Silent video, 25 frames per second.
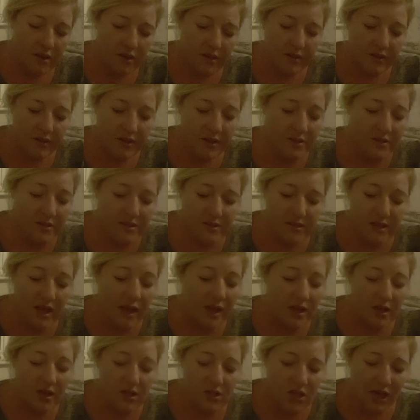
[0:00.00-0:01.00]
This
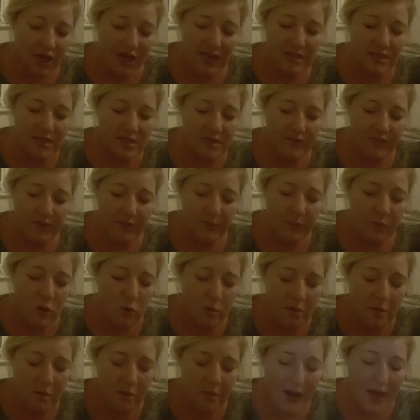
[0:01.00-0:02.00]
second chance of him
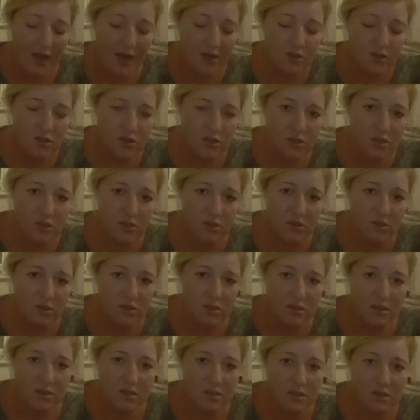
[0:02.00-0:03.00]
coming back just
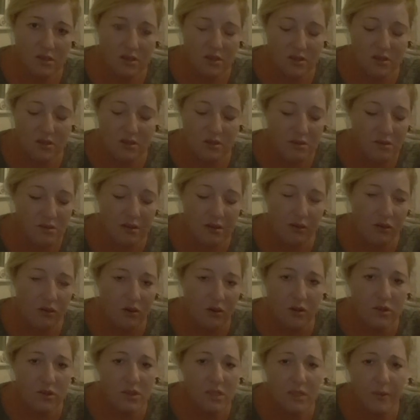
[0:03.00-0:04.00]
doesn't look
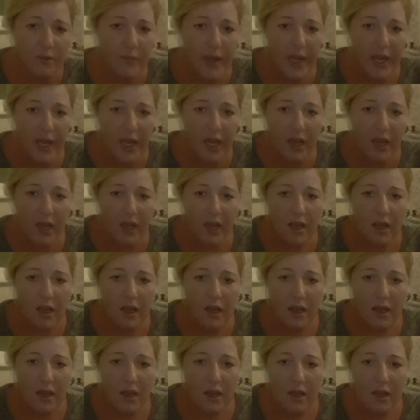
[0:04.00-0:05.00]
good to me.
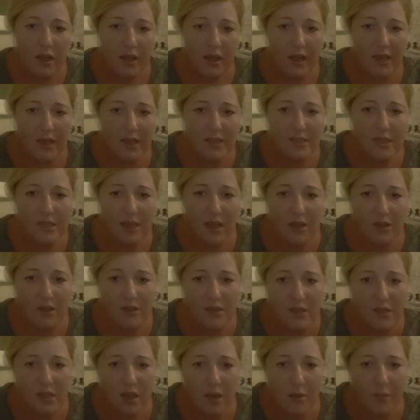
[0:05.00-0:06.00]
Yes, he owns
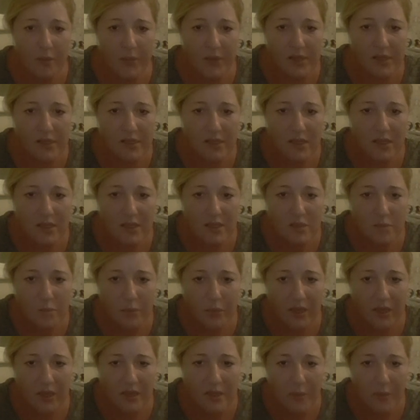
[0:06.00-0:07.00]
his own business,
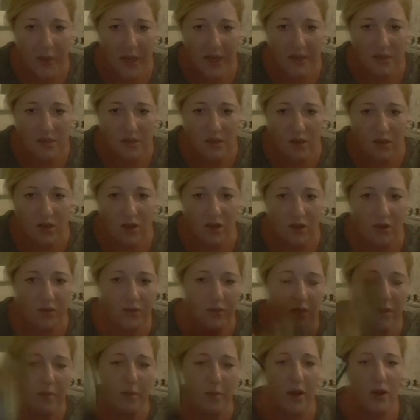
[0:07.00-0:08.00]
but it depends on you
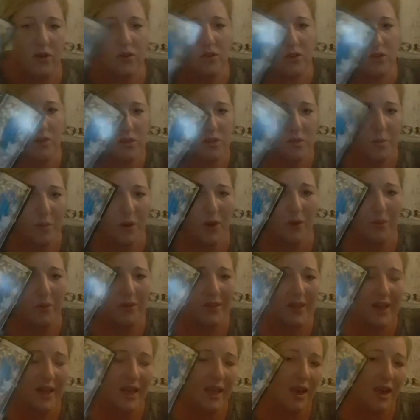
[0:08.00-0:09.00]
for emotional support. Well,
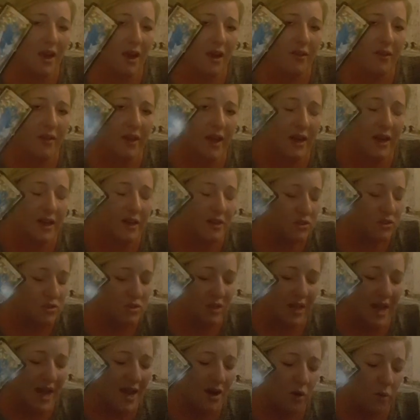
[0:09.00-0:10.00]
there you go then. He just
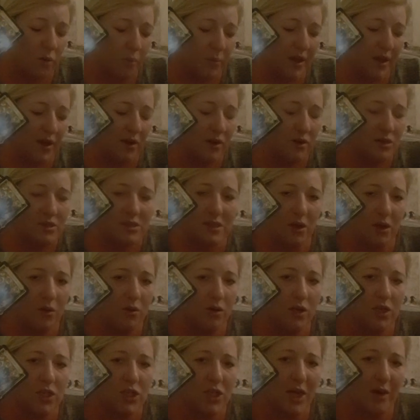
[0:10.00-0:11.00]
cannot be on his own
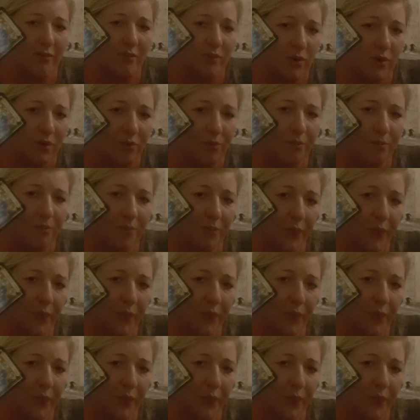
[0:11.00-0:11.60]
in general.